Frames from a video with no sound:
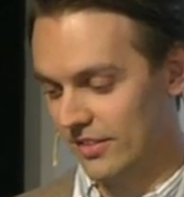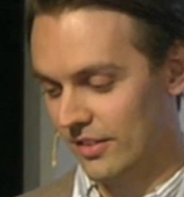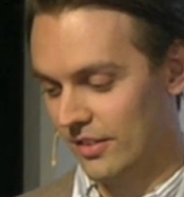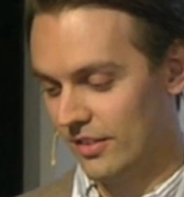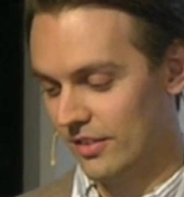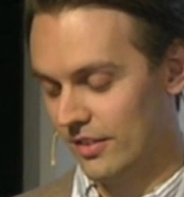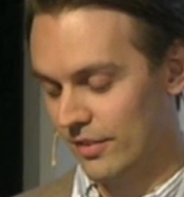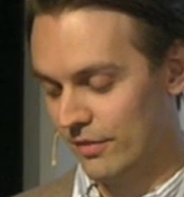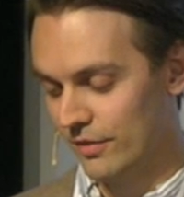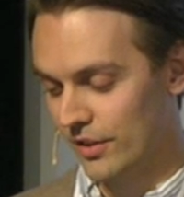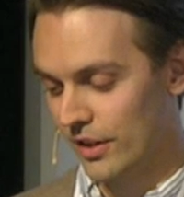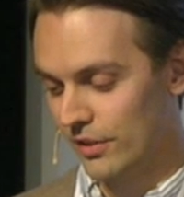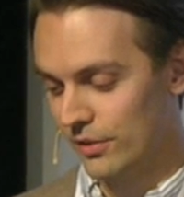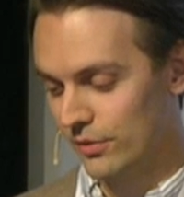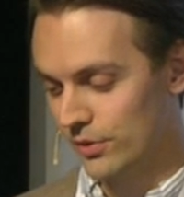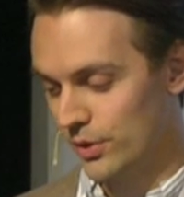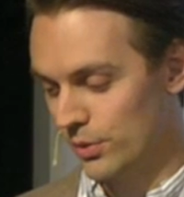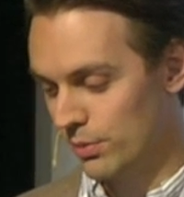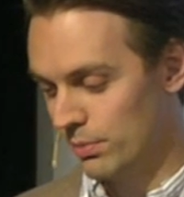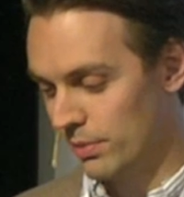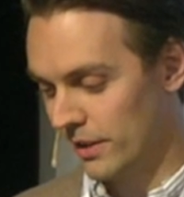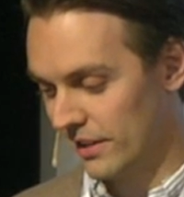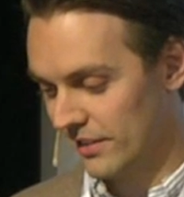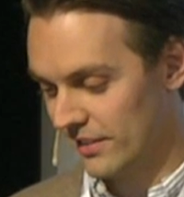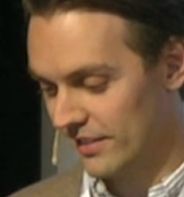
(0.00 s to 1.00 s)
if none of you
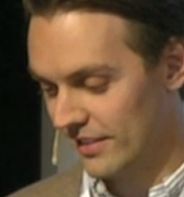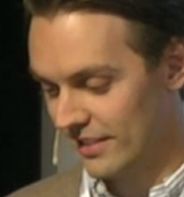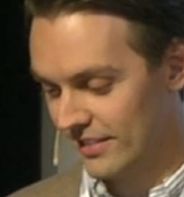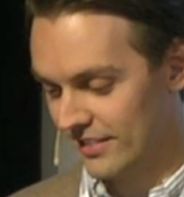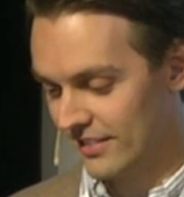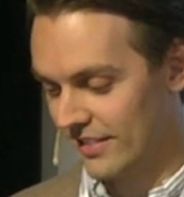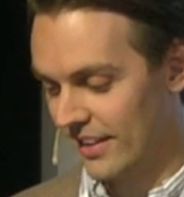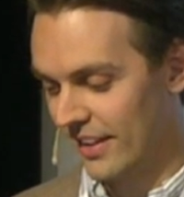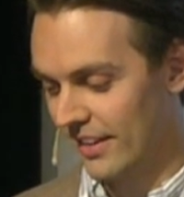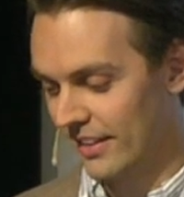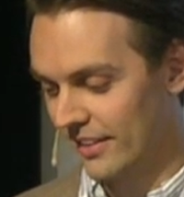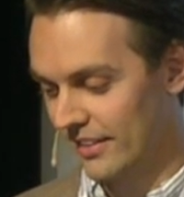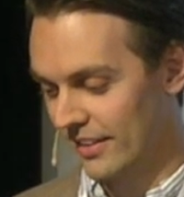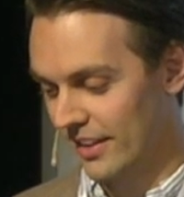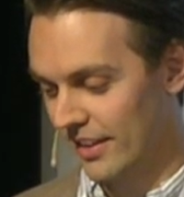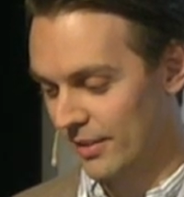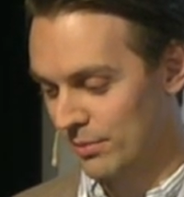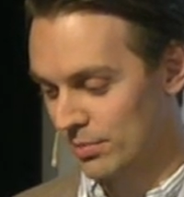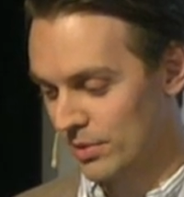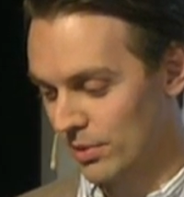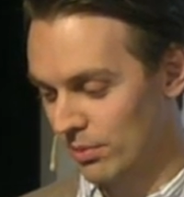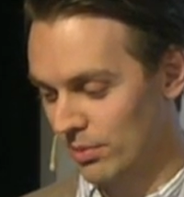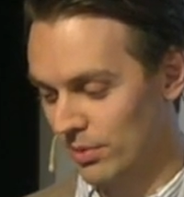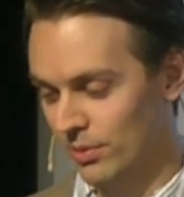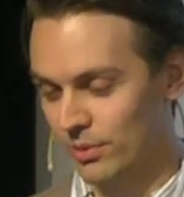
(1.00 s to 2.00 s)
build it, I
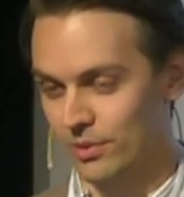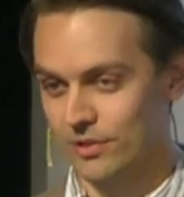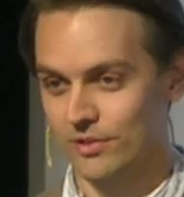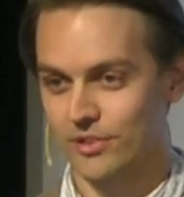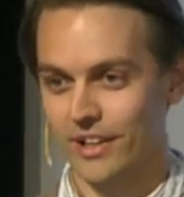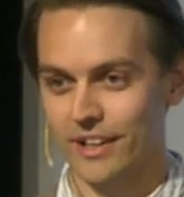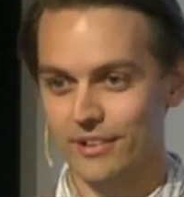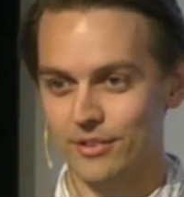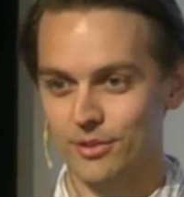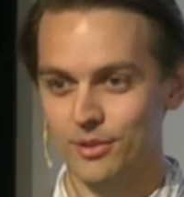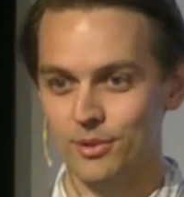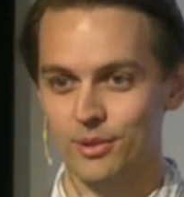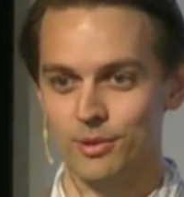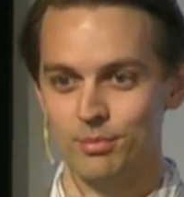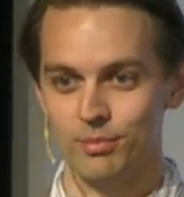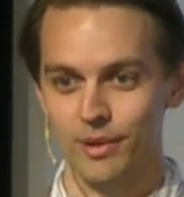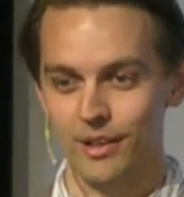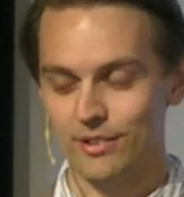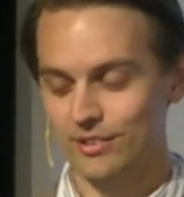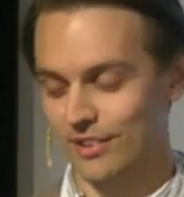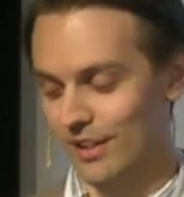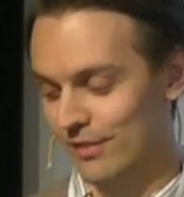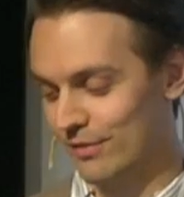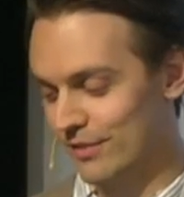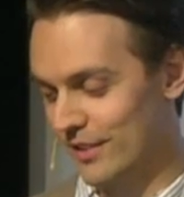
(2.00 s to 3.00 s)
probably will try to do it
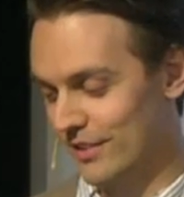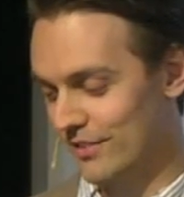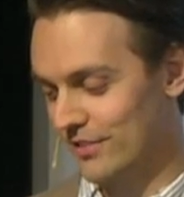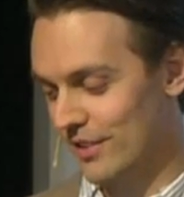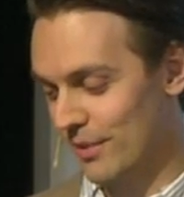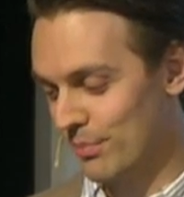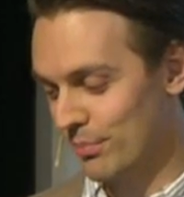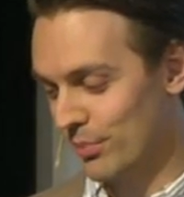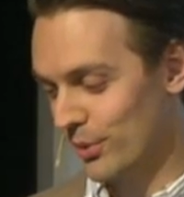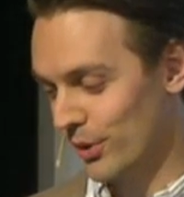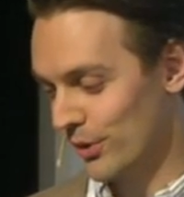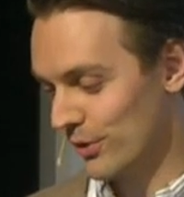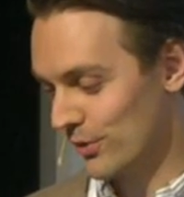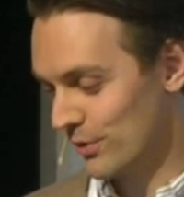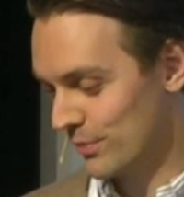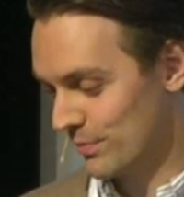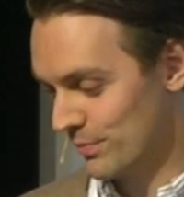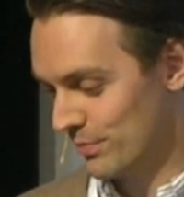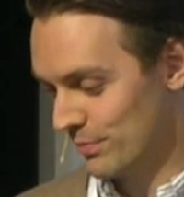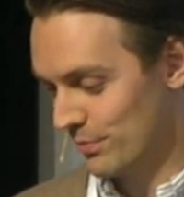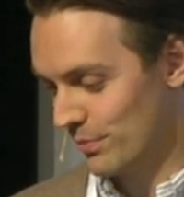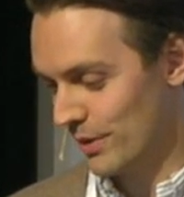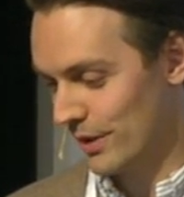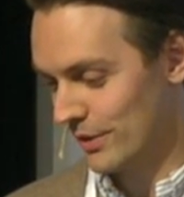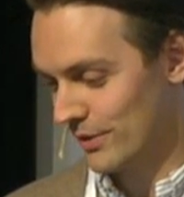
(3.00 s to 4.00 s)
myself at some point.
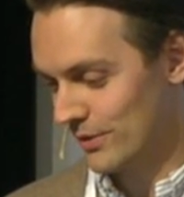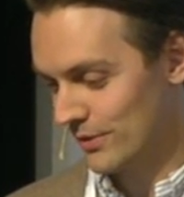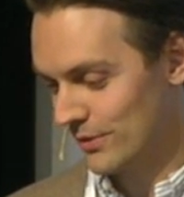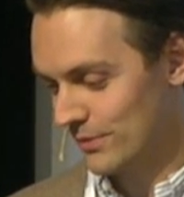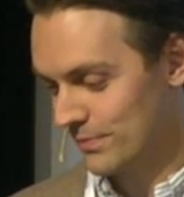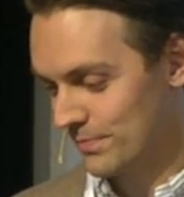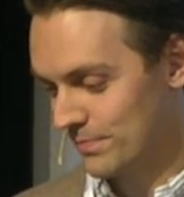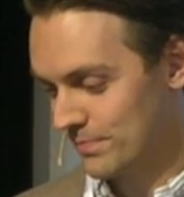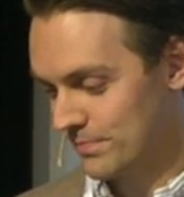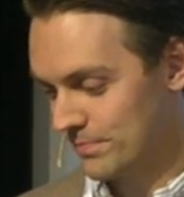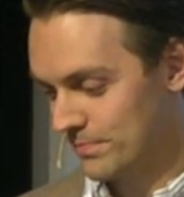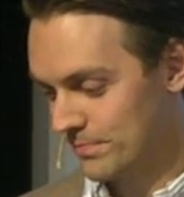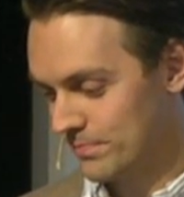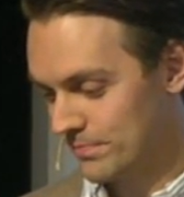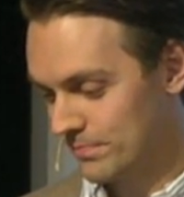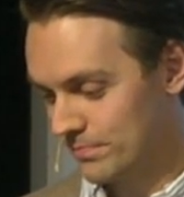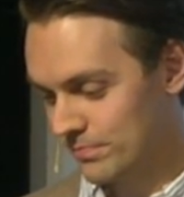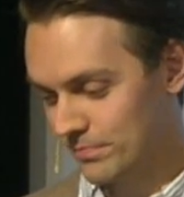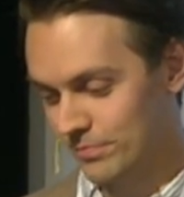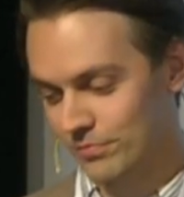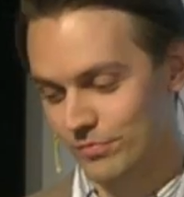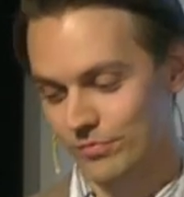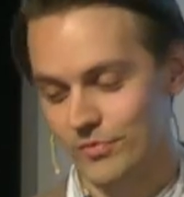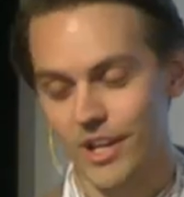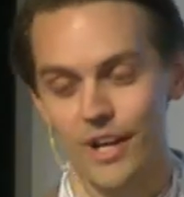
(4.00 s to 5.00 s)
But
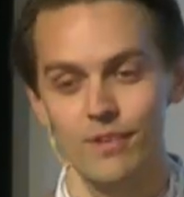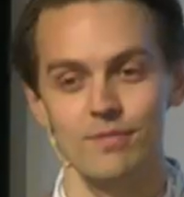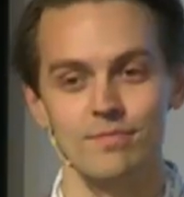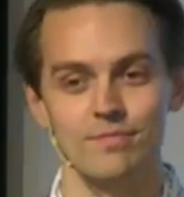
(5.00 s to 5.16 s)
yeah,